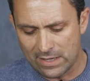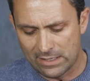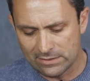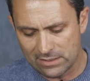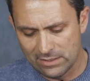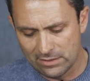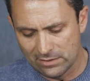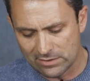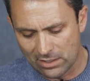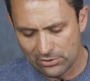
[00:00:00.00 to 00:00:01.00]
that it
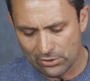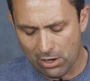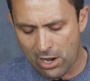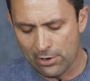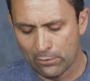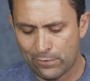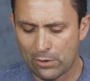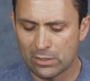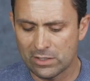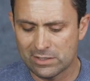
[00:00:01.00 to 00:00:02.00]
is under
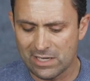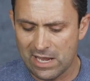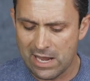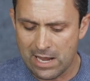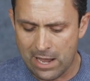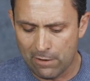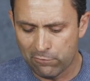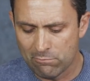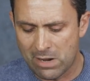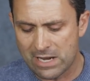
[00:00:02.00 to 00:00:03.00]
autofocus
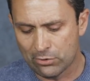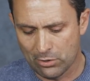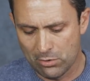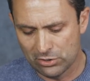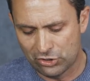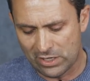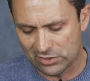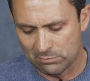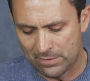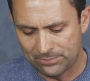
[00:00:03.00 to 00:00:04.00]
AF micro
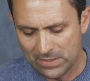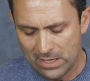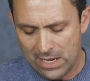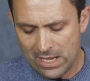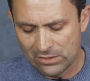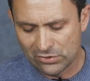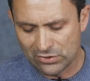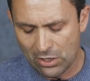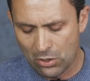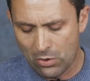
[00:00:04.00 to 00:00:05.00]
adjustment. And
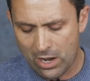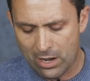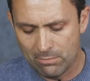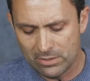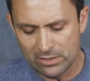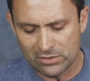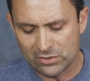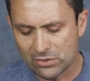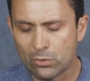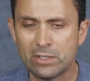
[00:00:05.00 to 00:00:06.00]
so
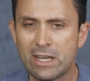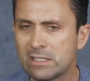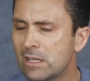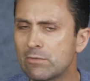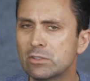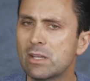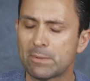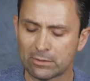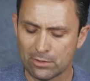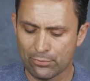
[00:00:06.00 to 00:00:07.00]
it's going to give you
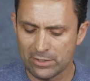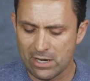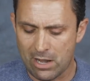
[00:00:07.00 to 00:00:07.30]
typically three